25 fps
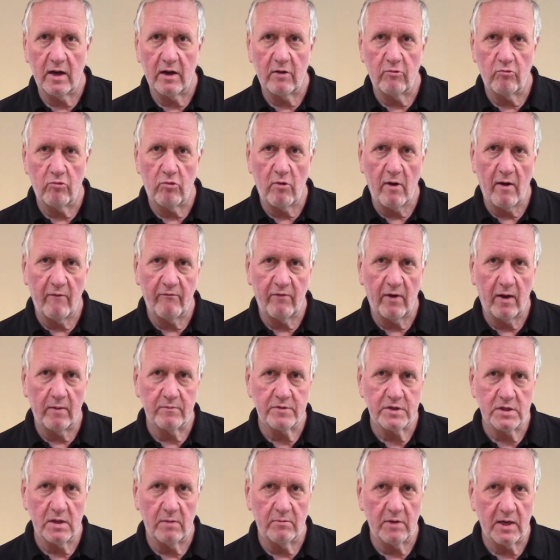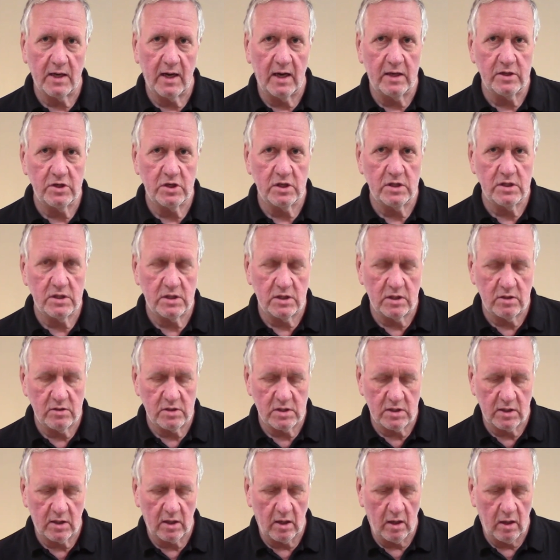rough up some of the edges
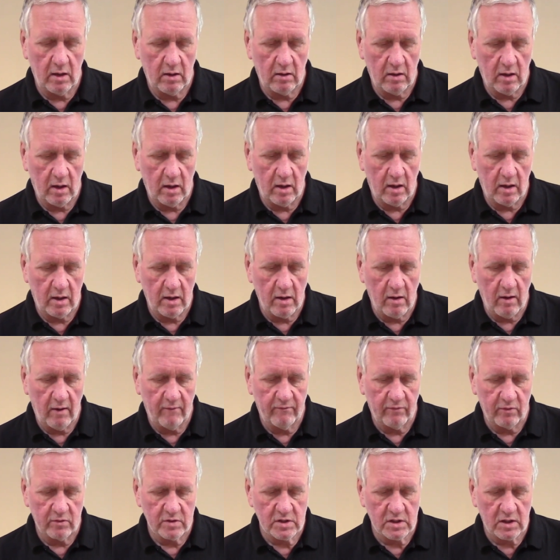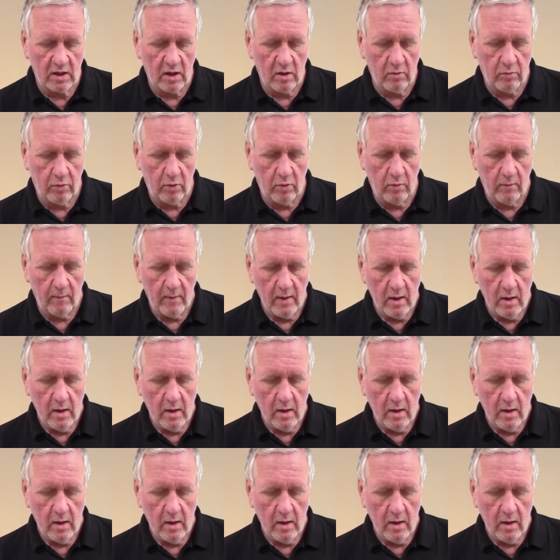using a knife or scalpel,